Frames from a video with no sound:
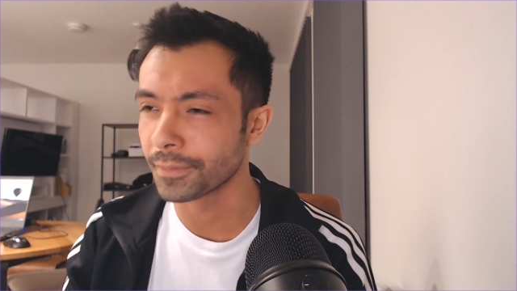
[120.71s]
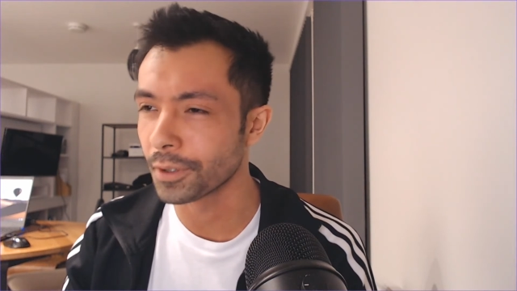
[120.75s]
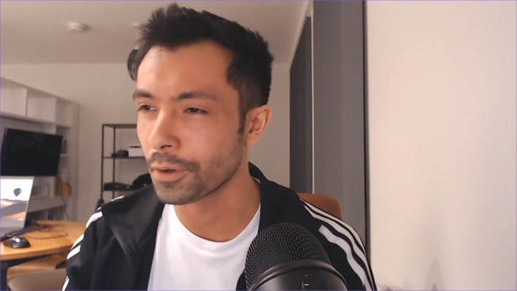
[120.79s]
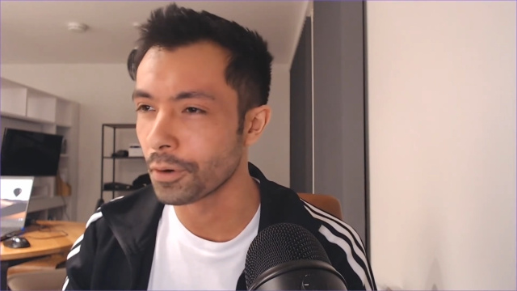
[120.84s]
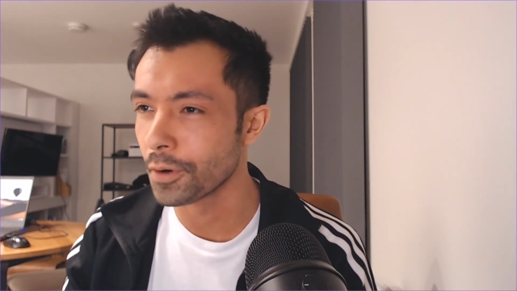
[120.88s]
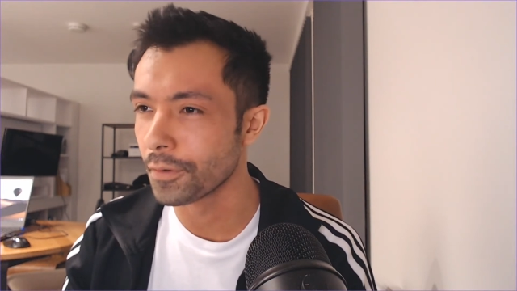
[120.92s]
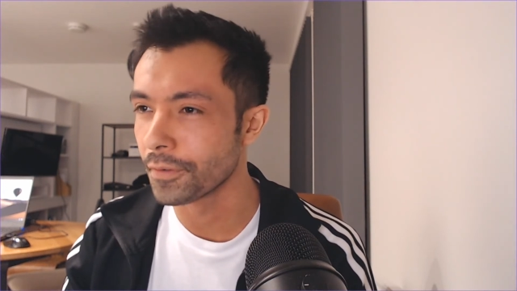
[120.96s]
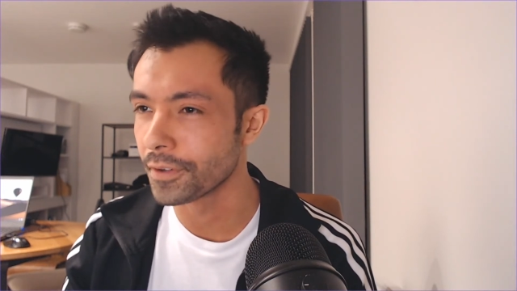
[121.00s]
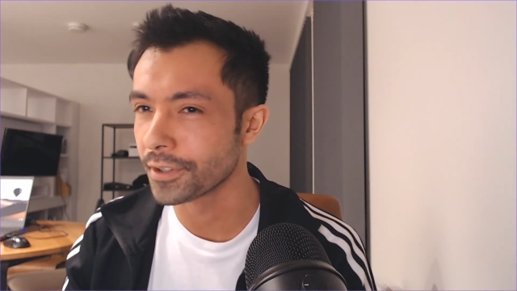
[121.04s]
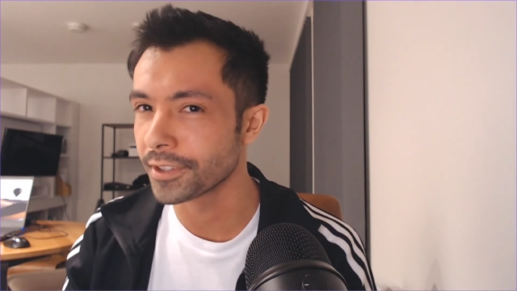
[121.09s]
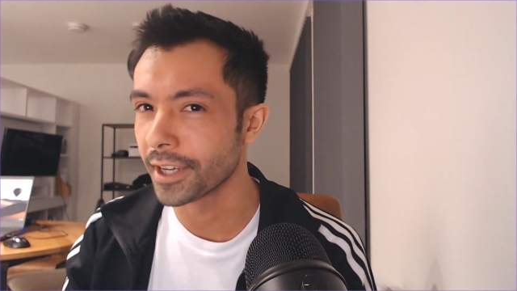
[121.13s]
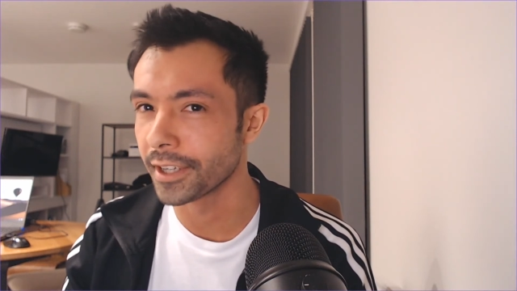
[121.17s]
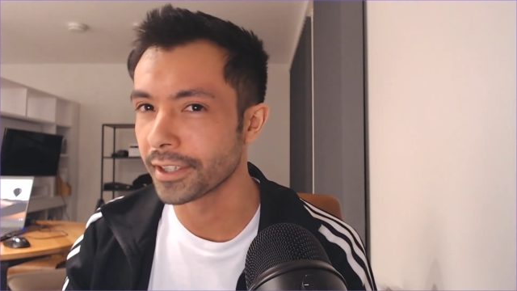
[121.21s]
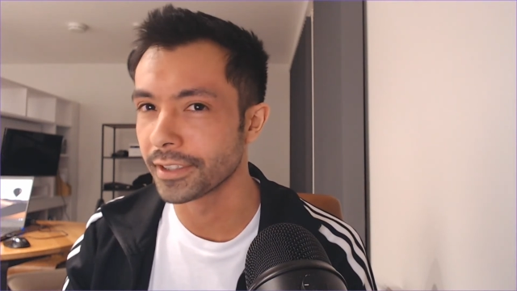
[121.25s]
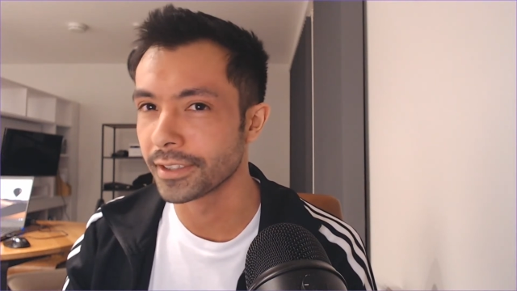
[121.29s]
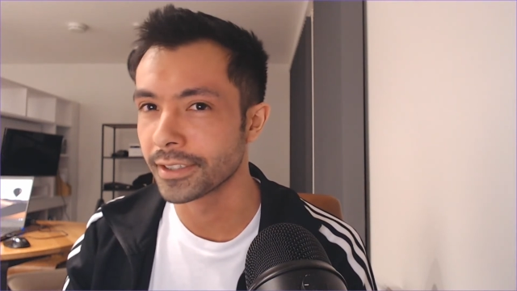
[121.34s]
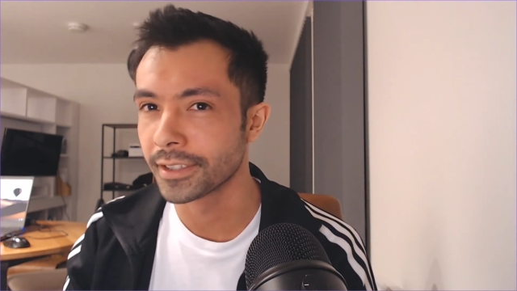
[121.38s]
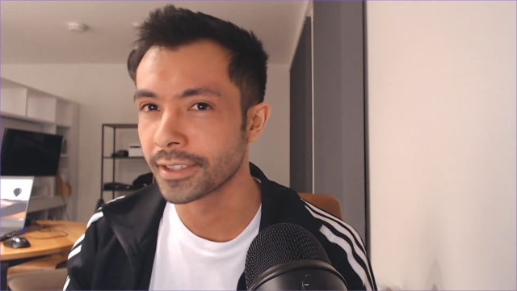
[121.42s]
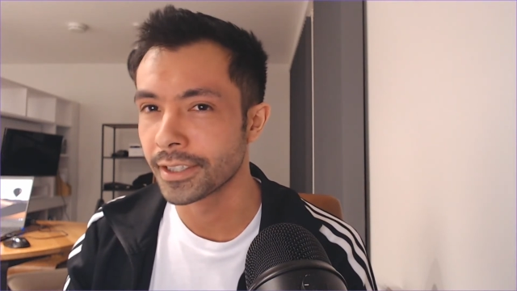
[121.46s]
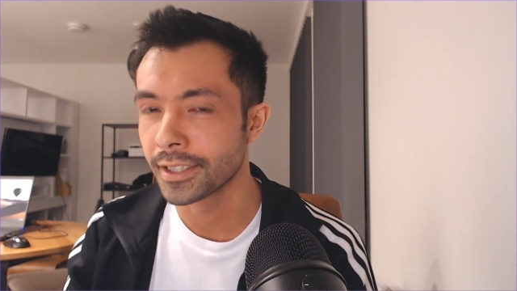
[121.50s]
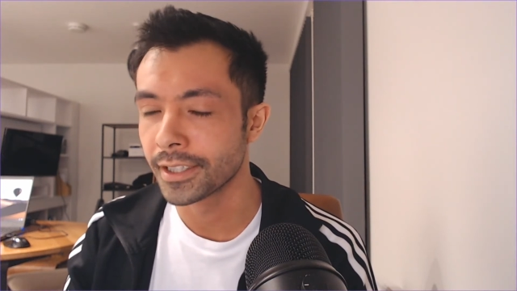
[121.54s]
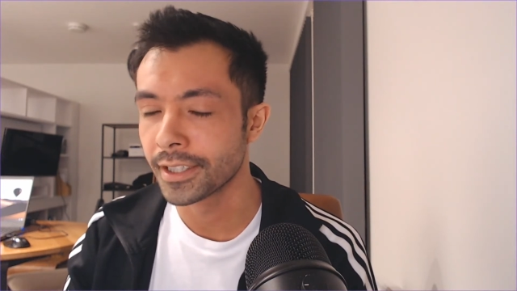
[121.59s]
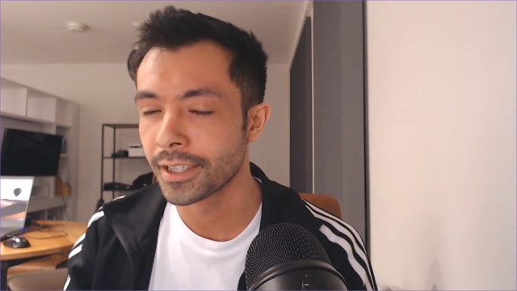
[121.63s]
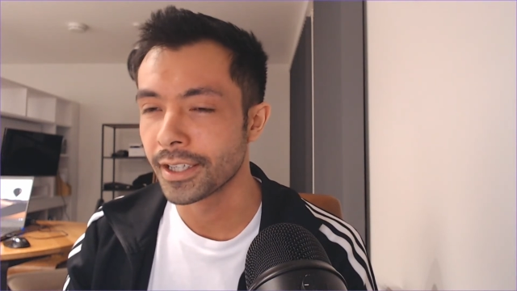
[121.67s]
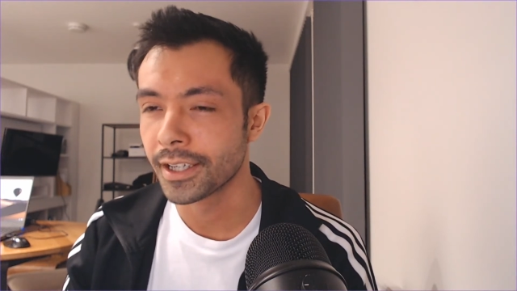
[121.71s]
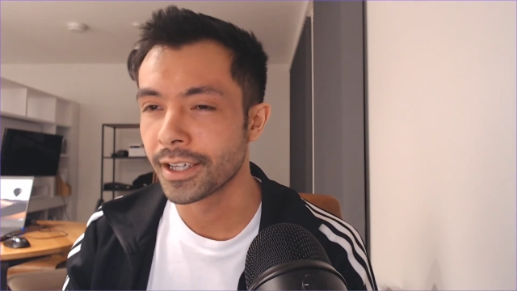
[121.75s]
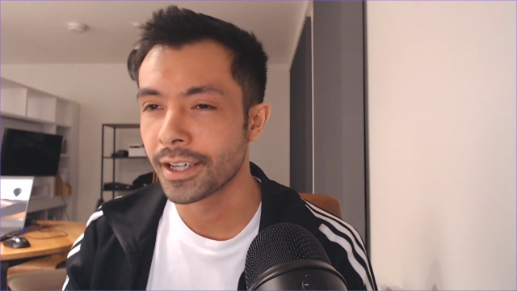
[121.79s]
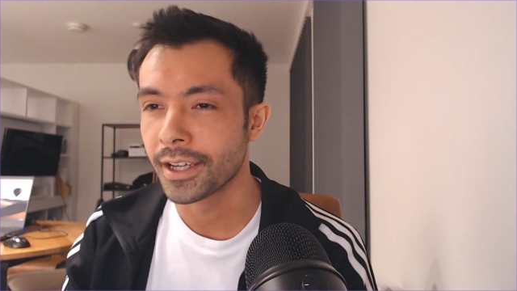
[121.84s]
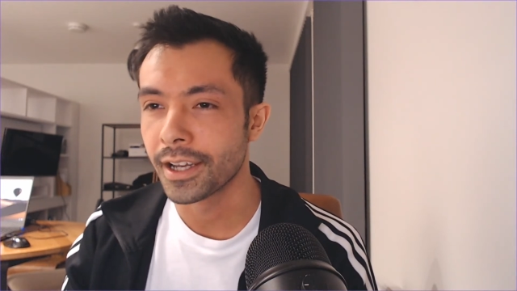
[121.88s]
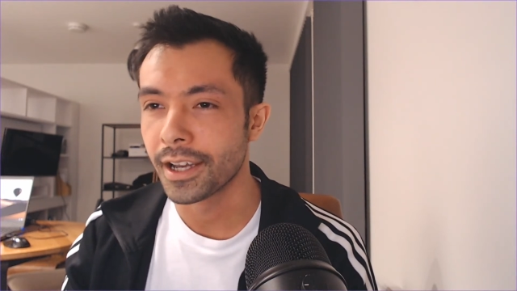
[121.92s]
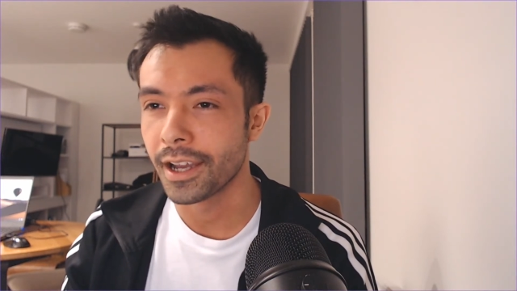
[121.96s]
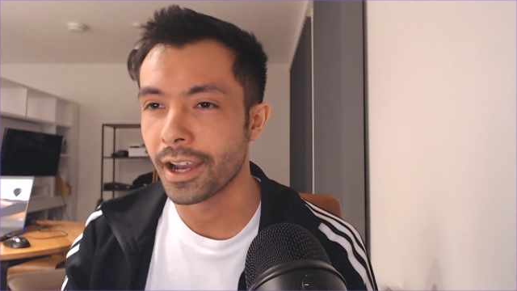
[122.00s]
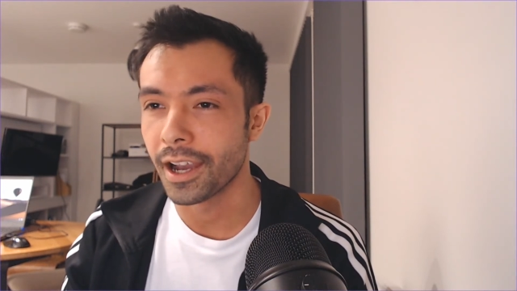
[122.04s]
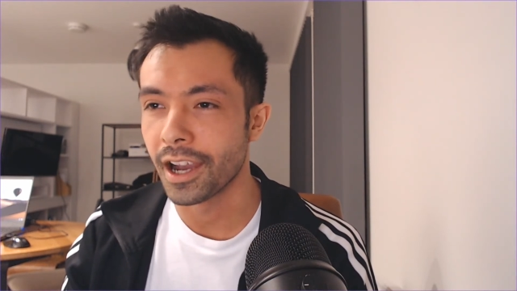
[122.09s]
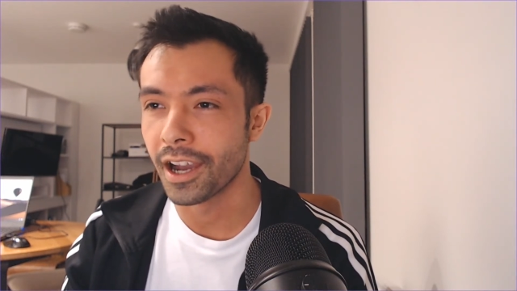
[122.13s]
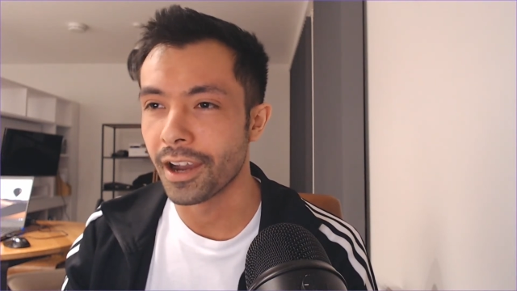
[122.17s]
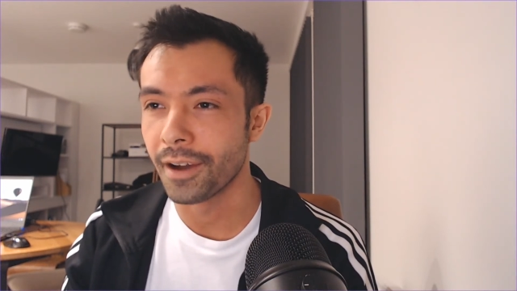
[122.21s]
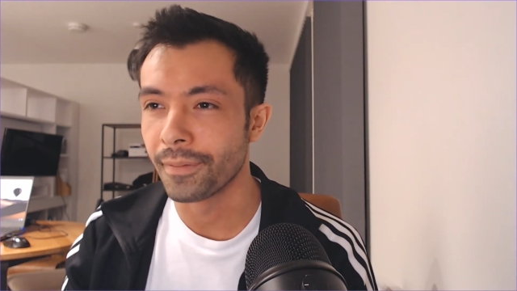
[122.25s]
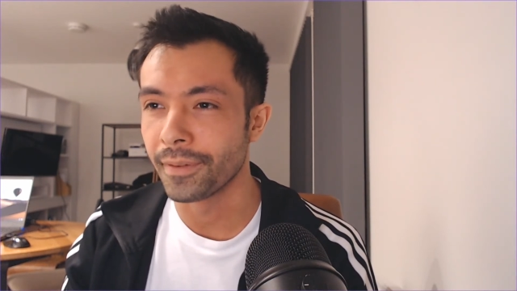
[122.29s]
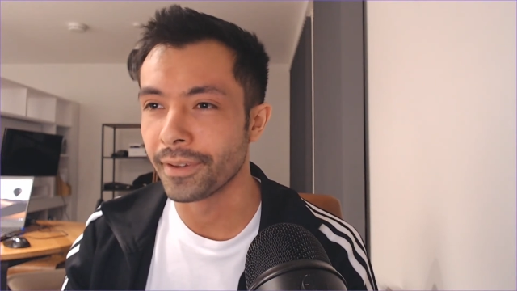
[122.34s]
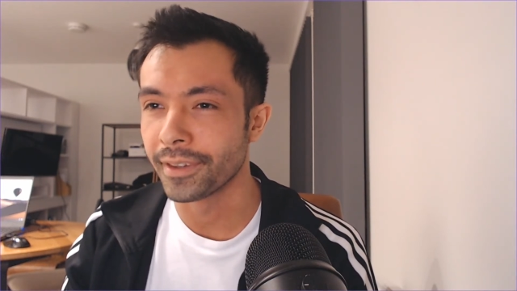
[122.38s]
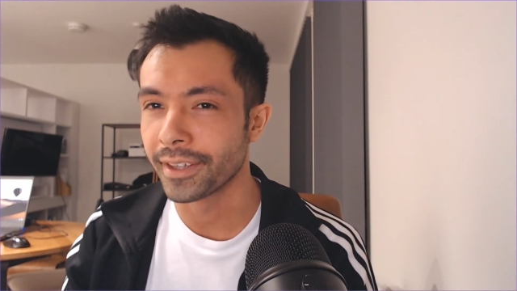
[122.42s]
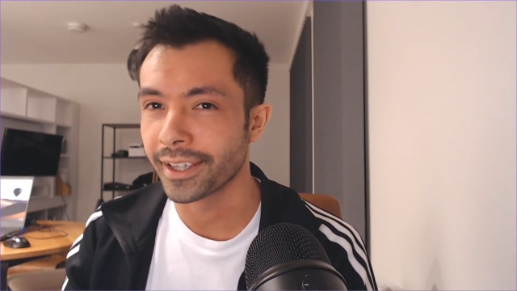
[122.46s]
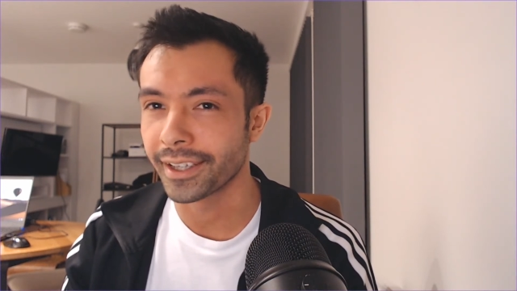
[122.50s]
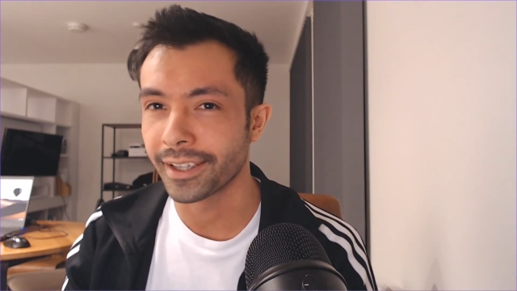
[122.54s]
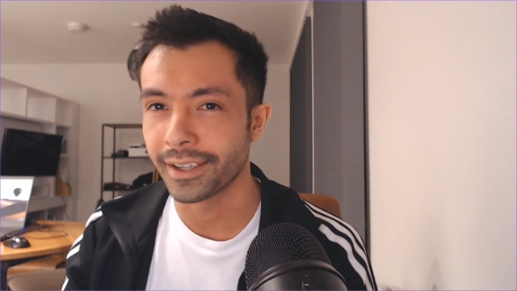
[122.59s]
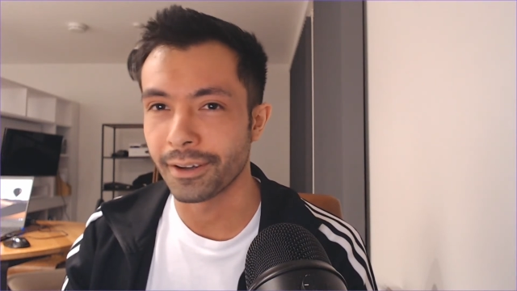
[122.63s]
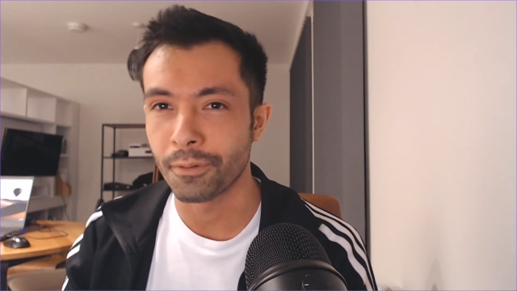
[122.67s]
all of a sudden. I
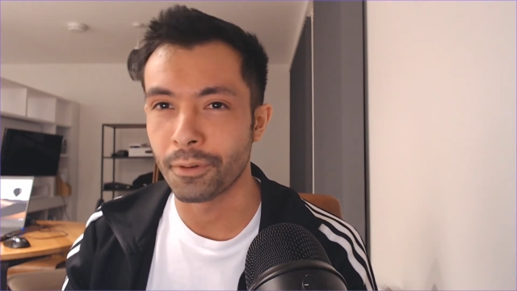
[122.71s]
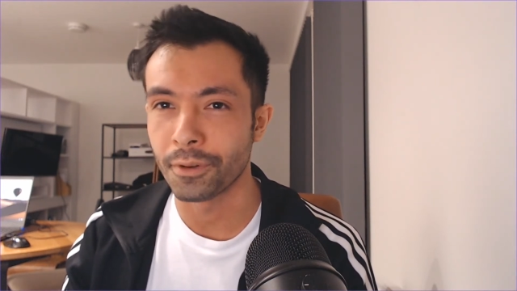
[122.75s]
think at one